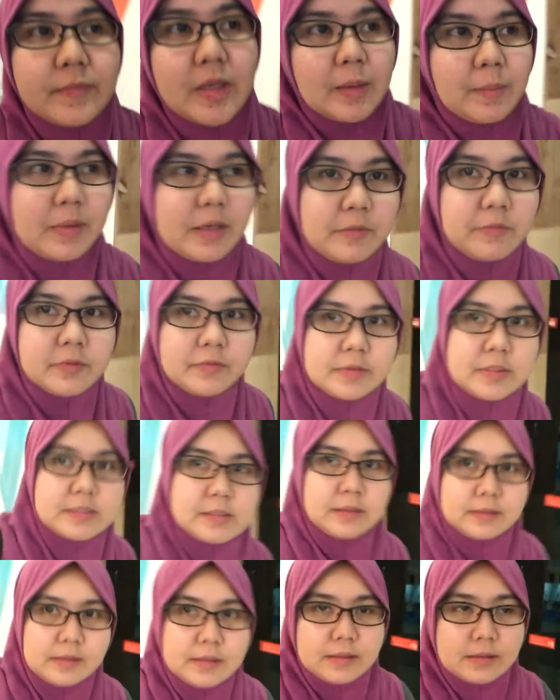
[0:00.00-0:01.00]
I'm at
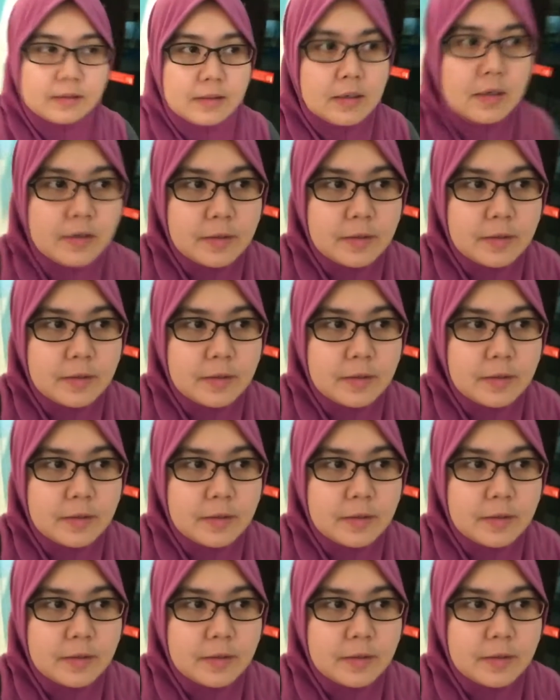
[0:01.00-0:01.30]
Vivacity